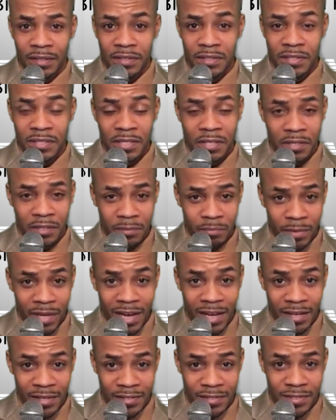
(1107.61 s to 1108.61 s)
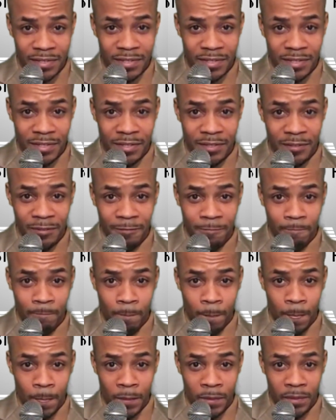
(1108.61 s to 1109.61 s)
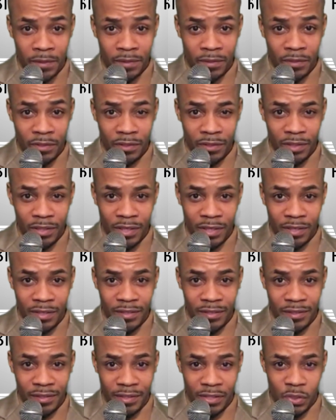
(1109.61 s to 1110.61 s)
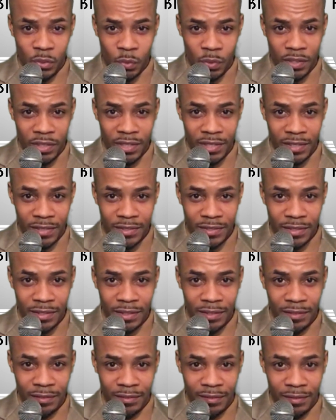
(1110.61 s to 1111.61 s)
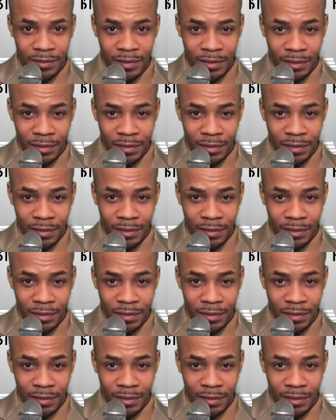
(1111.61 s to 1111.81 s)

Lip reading: Still in the balance. Good luck in 2018